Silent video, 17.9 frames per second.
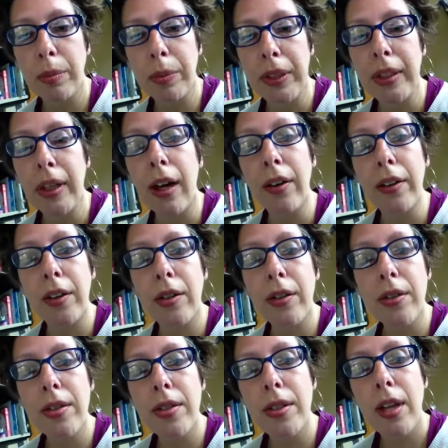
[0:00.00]
be
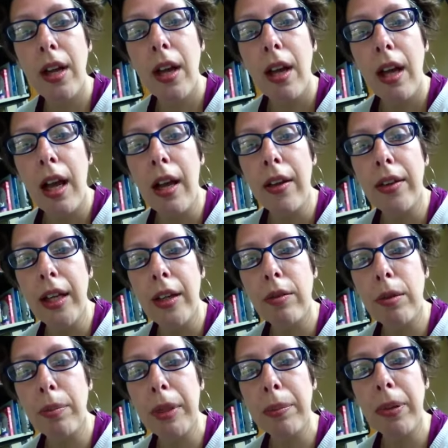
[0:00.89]
articles, and they
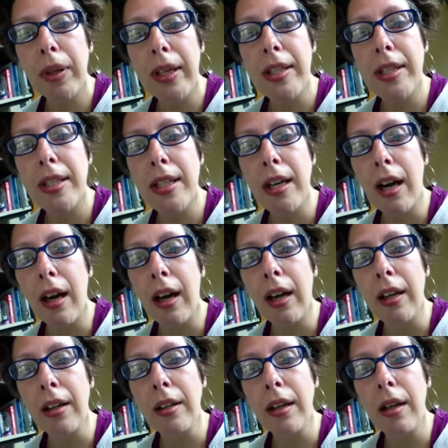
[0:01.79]
will be placed
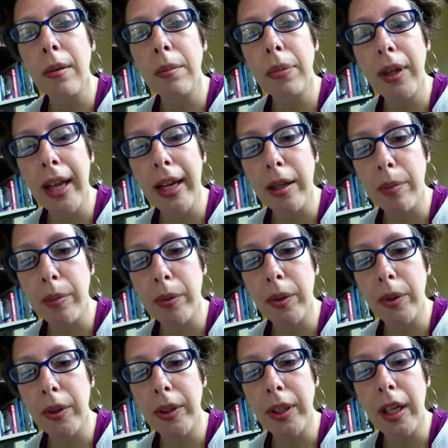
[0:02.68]
on
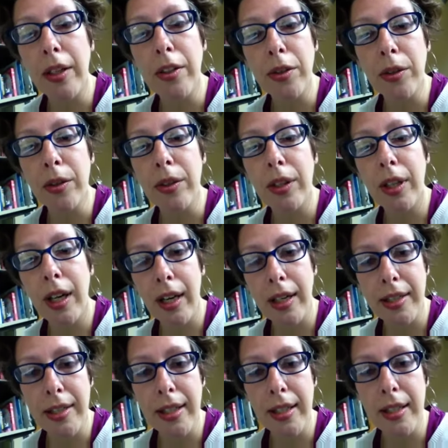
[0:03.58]
Blackboard under
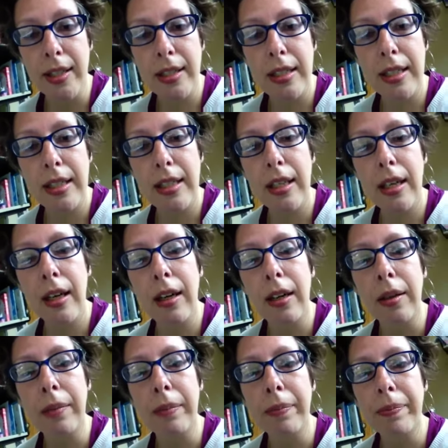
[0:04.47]
content.
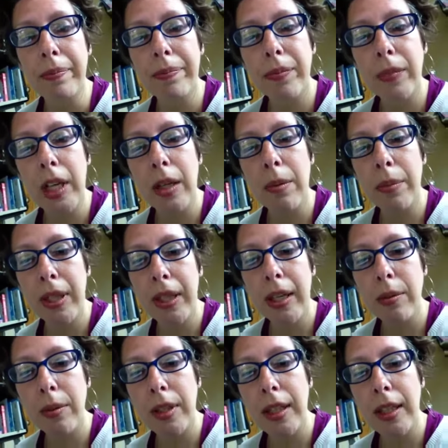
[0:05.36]
But
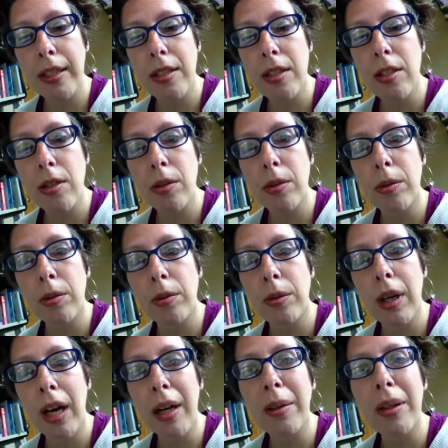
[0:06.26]
I would like
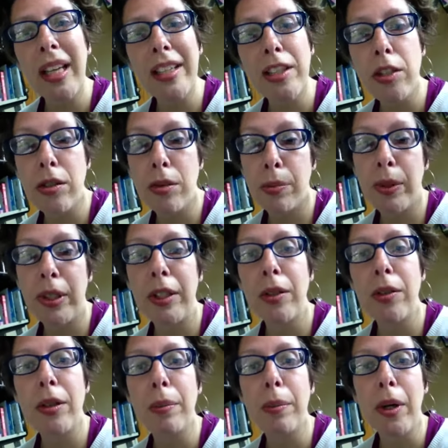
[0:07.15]
to bring
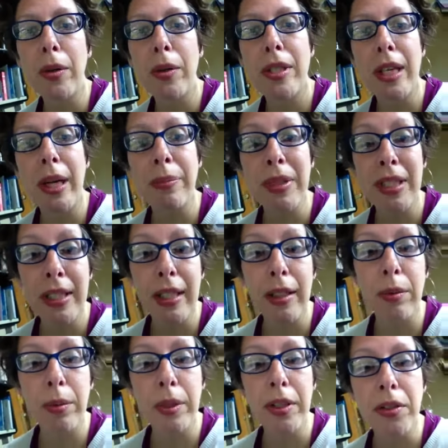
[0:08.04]
you the most
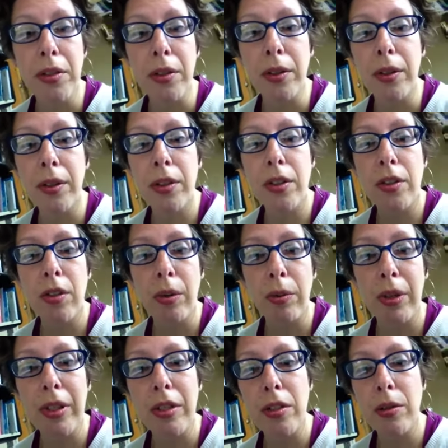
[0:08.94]
up-to-date research. So I
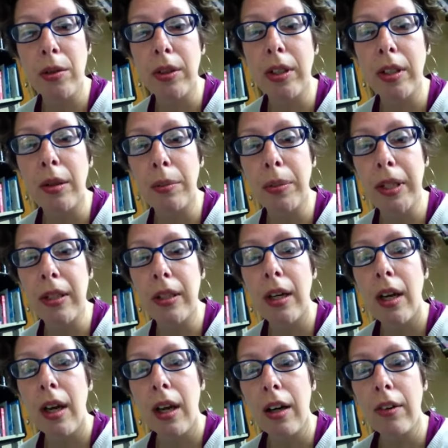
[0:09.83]
want to do a little bit
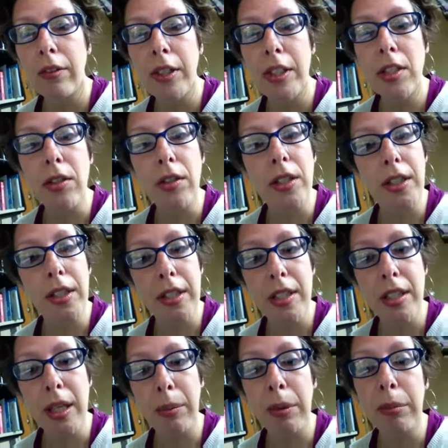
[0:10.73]
of research
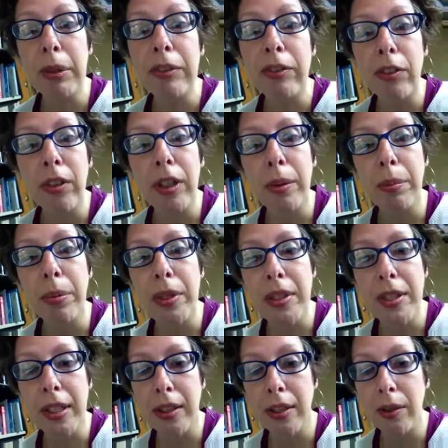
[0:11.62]
this summer before I
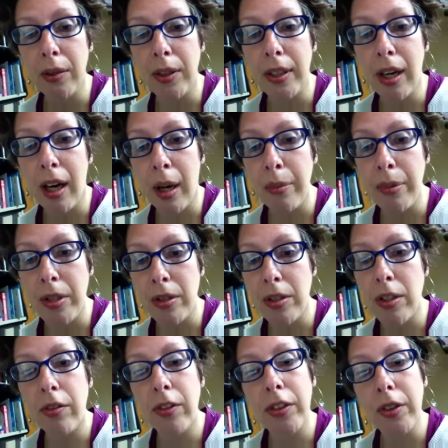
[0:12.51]
present you the
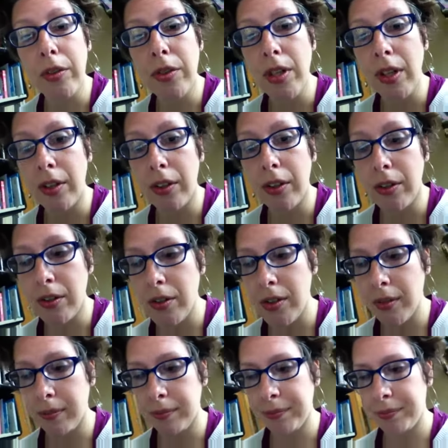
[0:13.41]
options for those articles.